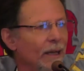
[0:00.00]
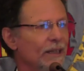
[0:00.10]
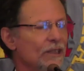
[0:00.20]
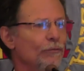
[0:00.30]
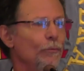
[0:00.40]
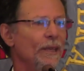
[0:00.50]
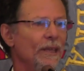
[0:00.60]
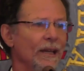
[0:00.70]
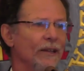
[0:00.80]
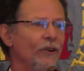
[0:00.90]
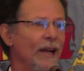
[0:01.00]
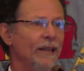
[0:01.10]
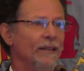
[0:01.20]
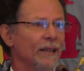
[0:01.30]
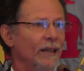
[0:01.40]
It is for me a
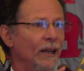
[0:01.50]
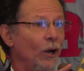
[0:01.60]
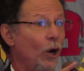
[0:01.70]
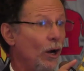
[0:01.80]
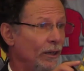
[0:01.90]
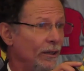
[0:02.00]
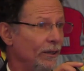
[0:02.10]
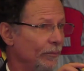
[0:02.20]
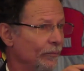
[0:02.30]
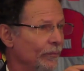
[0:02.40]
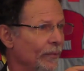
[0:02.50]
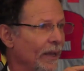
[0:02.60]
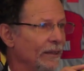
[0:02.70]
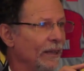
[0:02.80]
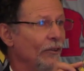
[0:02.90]
great honor
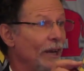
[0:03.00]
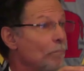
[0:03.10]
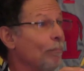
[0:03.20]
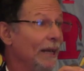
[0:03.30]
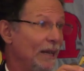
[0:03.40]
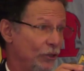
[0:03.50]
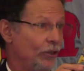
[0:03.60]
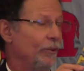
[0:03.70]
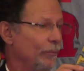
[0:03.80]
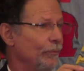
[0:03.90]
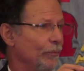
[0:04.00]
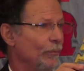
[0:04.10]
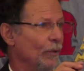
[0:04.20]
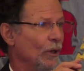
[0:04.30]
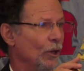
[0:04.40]
and a great pleasure
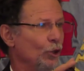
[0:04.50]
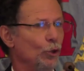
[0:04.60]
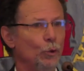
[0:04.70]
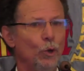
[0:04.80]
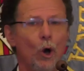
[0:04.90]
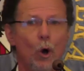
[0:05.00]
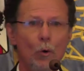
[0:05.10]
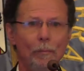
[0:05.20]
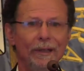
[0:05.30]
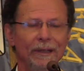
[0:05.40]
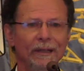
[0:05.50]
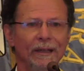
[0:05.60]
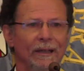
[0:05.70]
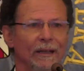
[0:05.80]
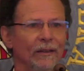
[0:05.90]
to
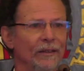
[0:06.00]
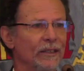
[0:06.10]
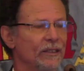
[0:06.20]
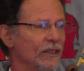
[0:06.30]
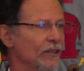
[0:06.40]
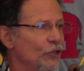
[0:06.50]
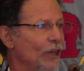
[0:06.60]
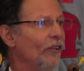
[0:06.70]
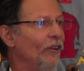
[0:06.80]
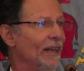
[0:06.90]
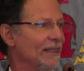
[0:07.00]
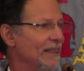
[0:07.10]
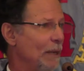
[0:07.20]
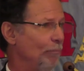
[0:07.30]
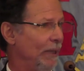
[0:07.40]
open this General
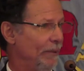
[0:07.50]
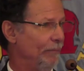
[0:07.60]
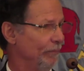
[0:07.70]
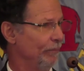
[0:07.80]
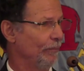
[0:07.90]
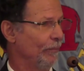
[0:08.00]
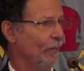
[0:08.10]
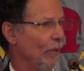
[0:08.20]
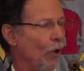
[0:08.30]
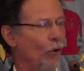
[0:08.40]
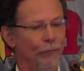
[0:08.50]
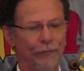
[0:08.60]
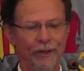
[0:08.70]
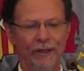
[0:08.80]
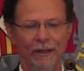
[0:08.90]
Assembly
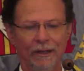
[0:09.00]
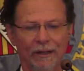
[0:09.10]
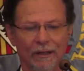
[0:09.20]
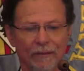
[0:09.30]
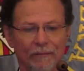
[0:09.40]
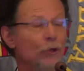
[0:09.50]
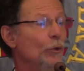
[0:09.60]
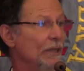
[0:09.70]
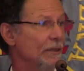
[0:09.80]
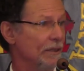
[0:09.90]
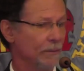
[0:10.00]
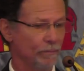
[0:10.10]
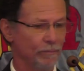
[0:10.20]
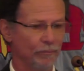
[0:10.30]
of the EUNICE.